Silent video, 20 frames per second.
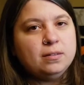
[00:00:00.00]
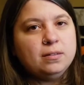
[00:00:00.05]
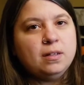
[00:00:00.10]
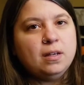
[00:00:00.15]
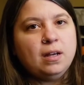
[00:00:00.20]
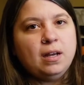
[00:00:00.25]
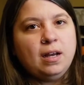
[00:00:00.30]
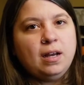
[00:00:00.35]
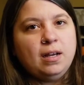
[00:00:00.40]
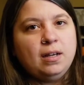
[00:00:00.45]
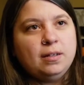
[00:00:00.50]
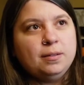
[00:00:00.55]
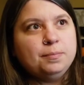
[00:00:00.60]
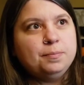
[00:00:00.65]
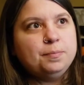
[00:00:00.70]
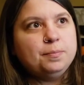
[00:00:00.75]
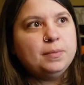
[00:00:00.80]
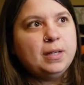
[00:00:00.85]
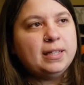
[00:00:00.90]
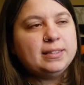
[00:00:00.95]

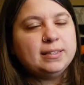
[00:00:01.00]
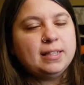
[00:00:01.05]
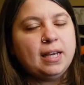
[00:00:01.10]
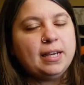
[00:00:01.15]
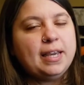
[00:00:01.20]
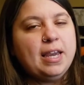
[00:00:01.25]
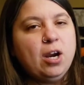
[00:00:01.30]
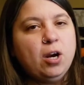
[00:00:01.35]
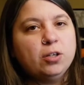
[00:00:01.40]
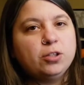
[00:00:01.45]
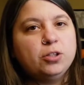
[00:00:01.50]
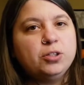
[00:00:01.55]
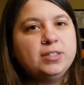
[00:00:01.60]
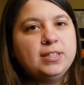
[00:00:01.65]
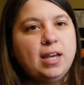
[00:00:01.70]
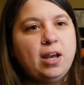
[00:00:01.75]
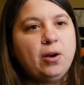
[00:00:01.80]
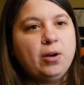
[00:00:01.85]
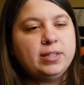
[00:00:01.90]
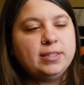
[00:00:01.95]
character
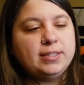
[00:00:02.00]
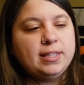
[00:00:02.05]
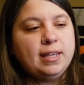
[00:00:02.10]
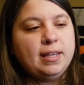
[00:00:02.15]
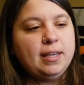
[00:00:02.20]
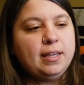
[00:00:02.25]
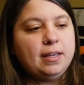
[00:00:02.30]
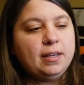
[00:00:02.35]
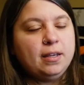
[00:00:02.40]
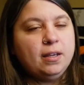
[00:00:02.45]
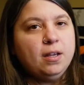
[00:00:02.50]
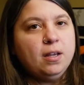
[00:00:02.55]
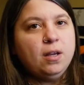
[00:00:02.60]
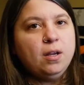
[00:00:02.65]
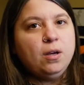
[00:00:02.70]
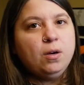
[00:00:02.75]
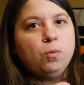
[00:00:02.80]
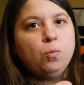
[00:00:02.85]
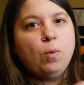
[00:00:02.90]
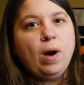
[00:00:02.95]
saying,
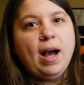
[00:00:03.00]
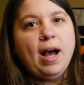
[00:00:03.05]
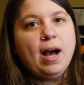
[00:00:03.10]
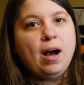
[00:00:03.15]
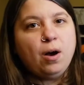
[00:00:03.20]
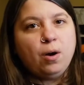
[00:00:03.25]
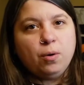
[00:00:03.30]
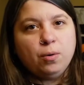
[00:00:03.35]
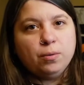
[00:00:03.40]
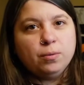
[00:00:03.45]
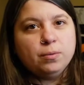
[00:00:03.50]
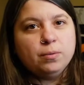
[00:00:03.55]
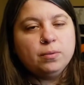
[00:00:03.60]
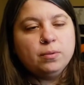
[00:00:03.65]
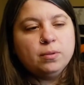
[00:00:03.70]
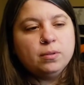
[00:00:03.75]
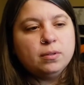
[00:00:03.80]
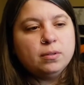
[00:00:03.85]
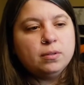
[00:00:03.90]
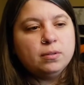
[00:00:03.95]
wow,
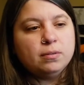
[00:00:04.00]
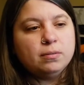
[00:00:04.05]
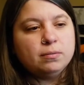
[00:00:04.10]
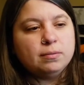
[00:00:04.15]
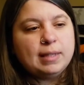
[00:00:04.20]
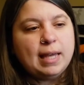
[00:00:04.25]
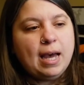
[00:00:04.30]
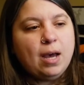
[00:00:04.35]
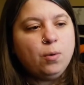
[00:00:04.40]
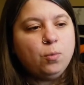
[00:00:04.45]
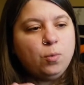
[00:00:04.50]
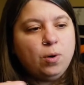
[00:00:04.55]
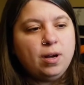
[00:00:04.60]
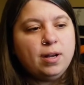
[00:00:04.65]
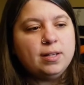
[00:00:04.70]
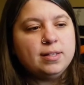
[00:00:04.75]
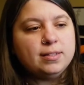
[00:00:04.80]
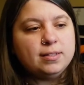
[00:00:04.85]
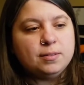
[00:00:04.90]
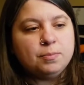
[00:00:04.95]
that
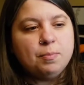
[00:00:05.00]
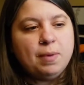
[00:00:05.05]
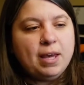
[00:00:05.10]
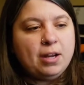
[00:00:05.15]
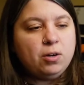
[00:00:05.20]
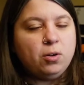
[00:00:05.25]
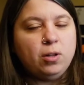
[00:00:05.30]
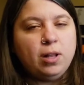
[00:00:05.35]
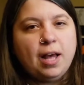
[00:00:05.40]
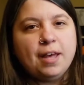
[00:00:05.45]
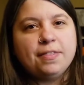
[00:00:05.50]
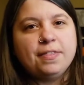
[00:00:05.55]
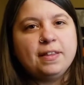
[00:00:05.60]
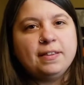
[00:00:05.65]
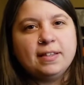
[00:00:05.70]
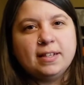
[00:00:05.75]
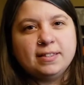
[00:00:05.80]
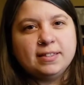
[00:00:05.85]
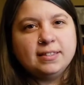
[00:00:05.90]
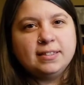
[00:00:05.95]
was metal. I
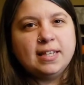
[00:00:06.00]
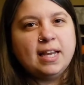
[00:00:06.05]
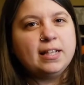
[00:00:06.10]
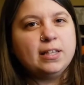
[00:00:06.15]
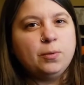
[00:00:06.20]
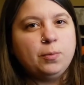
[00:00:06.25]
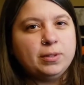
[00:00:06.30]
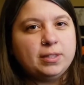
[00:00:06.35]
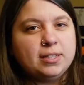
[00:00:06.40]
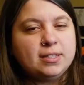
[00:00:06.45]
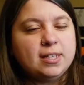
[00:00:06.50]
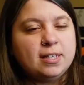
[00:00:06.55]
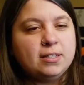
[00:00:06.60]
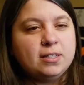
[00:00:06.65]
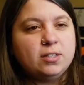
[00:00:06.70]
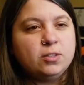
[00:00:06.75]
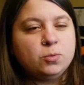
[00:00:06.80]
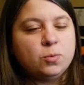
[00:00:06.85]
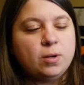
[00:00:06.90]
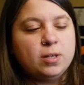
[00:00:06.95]
think that's exactly what the
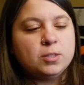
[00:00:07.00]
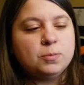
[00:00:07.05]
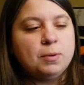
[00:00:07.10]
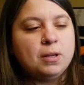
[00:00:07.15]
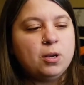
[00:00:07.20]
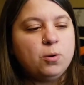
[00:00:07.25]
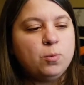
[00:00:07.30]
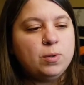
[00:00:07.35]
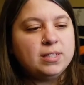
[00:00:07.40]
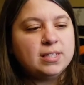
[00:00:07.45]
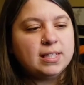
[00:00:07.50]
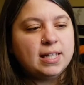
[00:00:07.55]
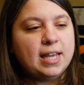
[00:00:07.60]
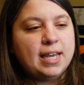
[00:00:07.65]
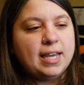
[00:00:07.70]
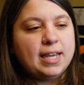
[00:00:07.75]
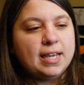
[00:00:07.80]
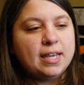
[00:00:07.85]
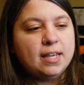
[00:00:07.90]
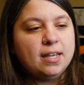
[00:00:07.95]
sentence was. But it was
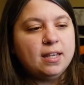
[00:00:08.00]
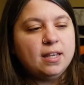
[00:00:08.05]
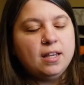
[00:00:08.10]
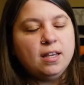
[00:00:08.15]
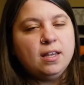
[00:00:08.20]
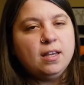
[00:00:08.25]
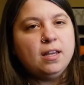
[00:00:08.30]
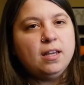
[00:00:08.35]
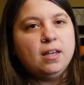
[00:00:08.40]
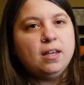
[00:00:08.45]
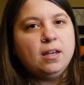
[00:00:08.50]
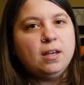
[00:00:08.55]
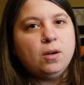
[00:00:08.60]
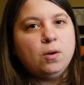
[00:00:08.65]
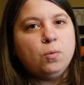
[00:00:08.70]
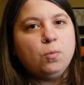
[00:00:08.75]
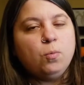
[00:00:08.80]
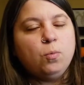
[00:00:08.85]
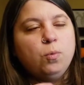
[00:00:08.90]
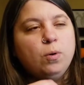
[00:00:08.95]
like,
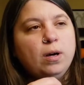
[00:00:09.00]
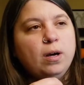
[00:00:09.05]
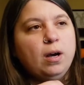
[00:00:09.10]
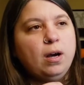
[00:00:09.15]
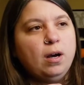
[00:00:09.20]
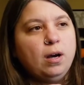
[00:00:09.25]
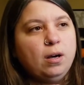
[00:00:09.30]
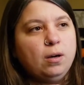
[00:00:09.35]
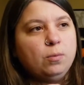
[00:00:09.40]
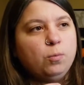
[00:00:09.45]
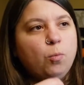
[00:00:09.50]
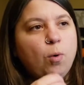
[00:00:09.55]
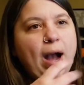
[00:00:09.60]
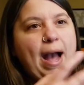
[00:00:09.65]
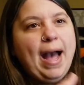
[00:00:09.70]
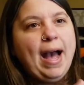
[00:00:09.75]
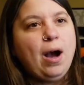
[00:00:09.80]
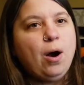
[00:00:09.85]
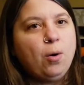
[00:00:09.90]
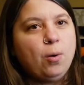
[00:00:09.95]

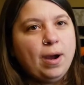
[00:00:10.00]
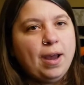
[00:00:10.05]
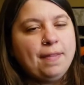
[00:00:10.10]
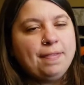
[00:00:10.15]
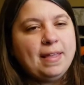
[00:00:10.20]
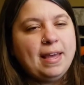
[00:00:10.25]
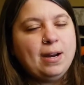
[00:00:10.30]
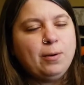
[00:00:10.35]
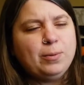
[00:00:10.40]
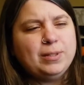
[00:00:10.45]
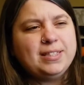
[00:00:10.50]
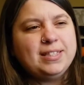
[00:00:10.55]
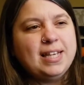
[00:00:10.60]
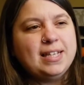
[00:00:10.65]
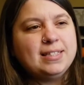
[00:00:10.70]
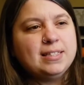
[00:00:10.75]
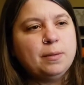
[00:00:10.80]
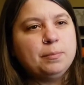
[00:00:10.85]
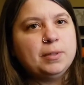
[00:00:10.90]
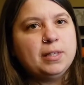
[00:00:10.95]
wow. And then it would say
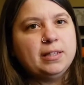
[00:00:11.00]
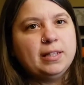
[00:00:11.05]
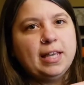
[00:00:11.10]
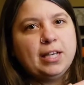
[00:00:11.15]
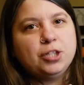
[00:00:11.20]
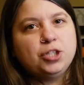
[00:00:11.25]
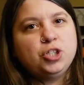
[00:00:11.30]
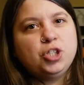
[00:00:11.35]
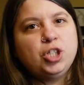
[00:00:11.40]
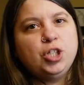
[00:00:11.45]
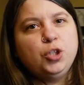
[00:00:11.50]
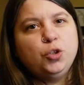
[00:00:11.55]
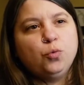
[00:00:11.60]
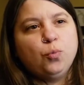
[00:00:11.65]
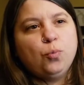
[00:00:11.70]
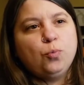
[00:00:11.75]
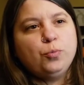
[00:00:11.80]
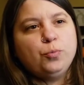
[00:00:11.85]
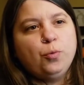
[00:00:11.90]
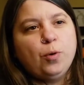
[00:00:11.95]
something like, she
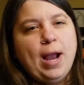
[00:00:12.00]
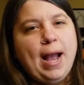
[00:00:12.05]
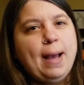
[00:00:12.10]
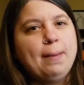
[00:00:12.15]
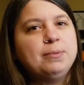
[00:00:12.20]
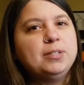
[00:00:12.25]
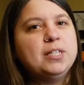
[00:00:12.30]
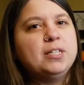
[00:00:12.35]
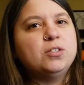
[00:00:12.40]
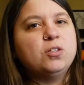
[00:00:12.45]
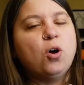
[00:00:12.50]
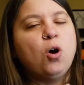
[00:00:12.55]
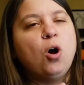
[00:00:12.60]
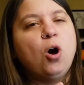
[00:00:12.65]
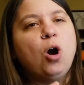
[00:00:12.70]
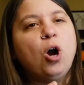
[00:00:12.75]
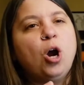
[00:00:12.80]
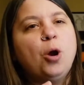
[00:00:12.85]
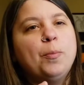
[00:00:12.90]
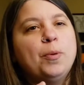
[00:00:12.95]
grabbed his
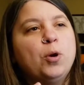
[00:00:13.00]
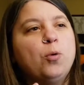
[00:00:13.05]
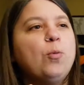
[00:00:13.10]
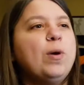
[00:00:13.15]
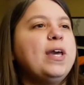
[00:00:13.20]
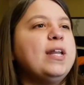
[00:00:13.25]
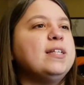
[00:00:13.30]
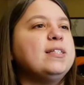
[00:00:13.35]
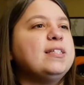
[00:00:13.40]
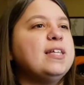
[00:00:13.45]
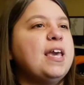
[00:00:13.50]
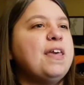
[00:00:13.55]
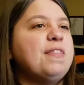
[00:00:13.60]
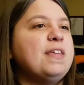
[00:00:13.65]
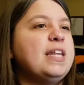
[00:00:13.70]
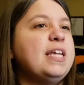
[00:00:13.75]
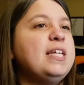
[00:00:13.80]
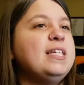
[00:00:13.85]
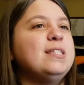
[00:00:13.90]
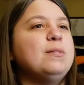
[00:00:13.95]
arm in a way to say
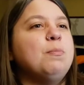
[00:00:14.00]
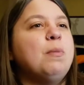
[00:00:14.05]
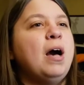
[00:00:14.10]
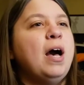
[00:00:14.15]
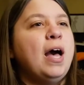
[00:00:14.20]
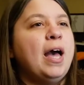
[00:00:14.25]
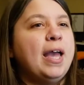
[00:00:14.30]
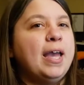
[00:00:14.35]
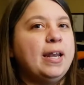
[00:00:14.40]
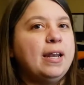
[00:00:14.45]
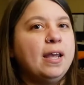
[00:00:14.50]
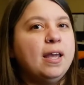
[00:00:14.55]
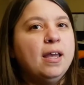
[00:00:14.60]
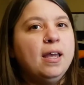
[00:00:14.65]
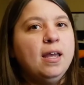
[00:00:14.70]
that he's mine.